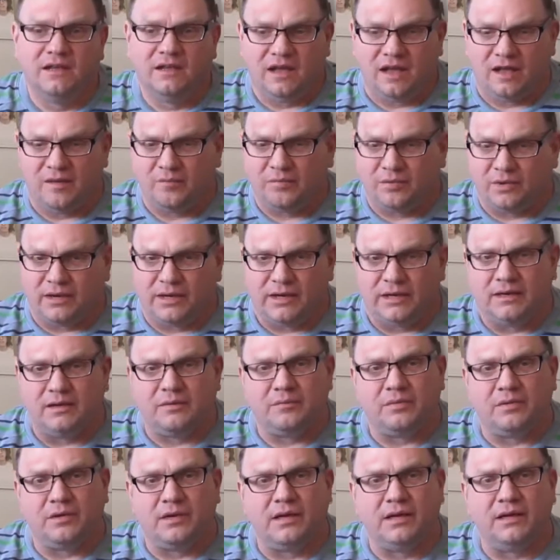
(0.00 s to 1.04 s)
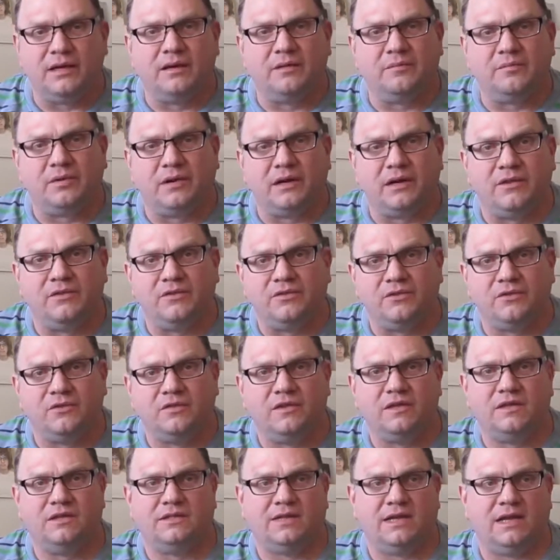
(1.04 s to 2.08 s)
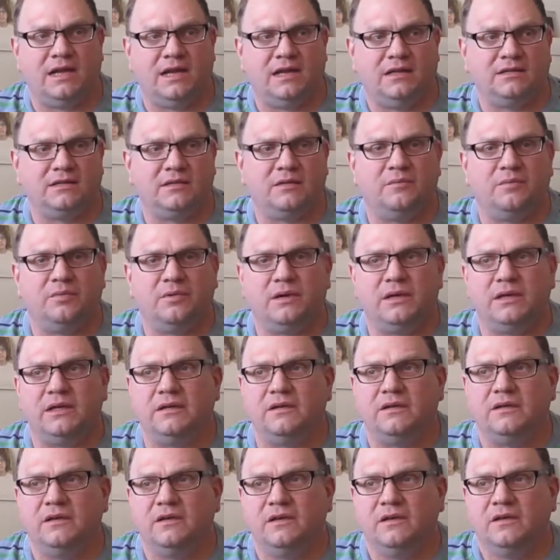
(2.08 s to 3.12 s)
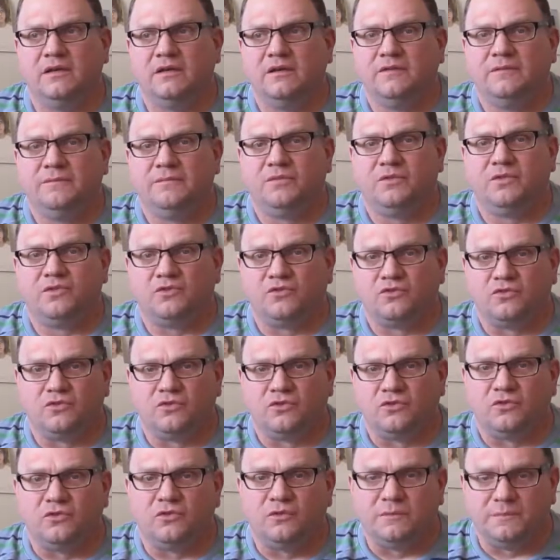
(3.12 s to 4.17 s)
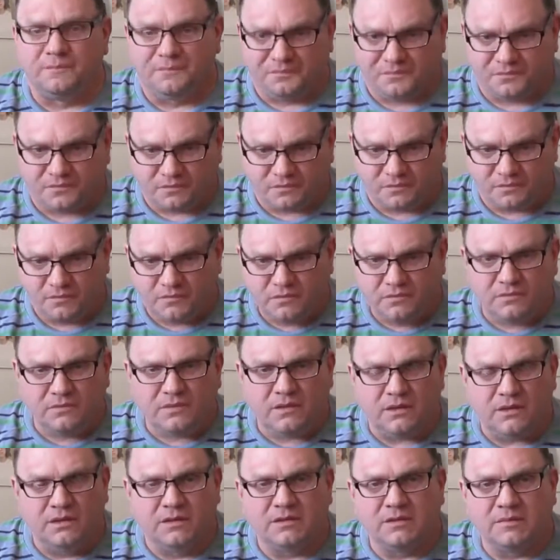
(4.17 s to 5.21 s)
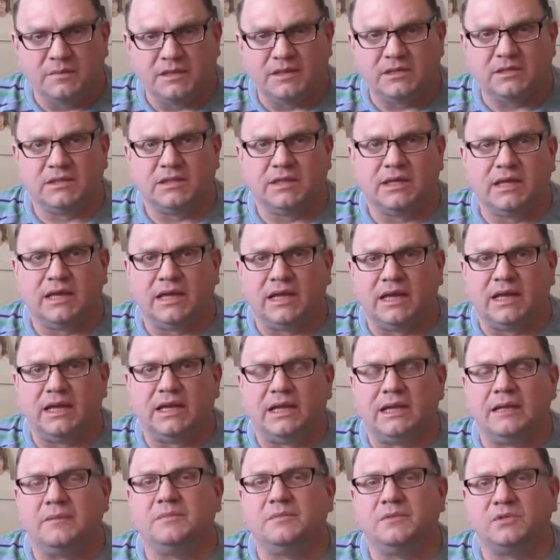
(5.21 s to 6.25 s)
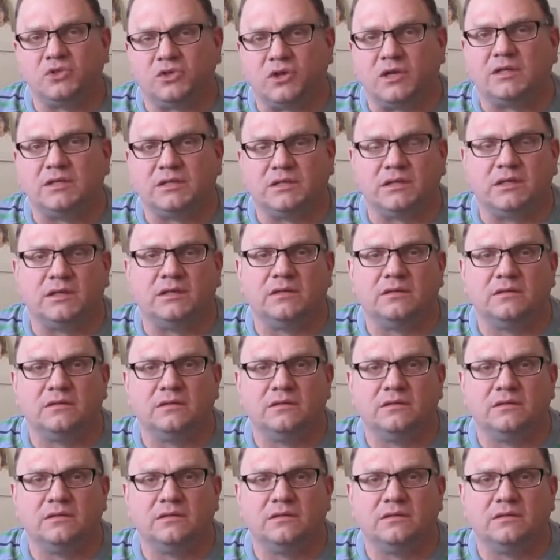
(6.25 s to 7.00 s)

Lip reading: I'm praying and praying and praying through the attacks. I'm praying through as much as I can, and I'm trusting